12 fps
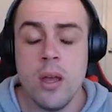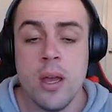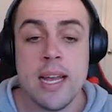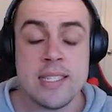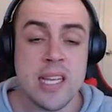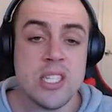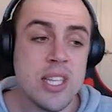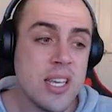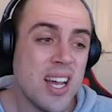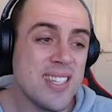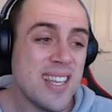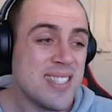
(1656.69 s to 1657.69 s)
Essentially,
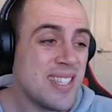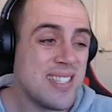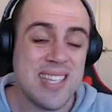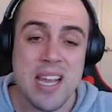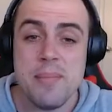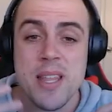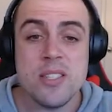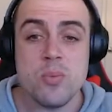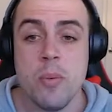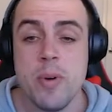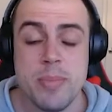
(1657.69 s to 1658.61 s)
guys, it's the same thing as what we've